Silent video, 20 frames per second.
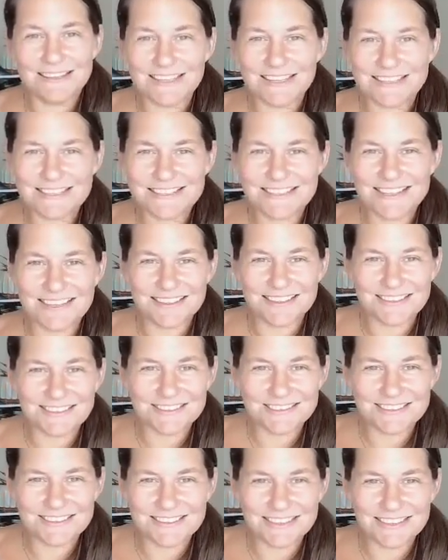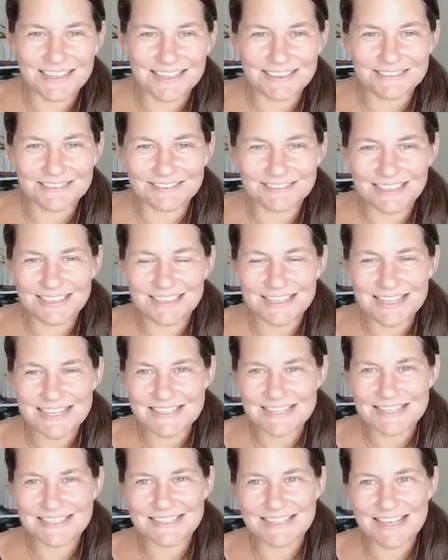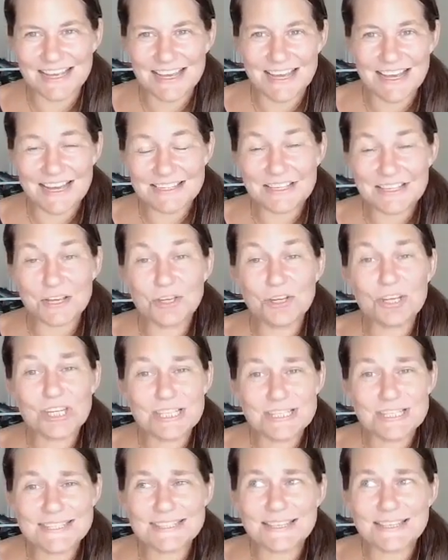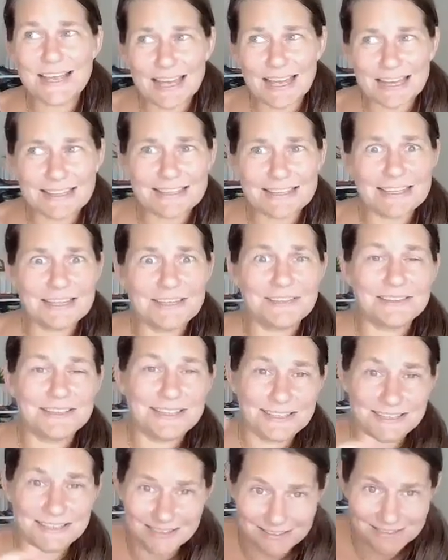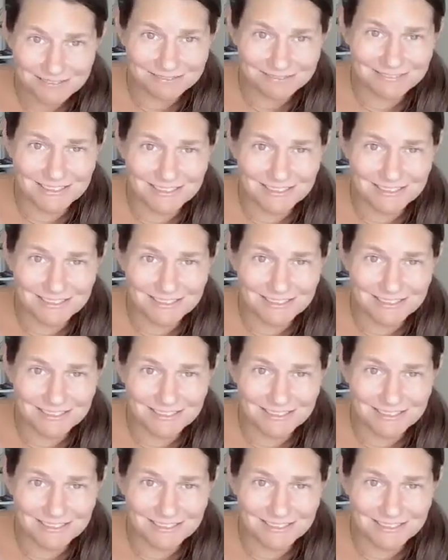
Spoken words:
That's not a good sign, right? That's a good sign that you need to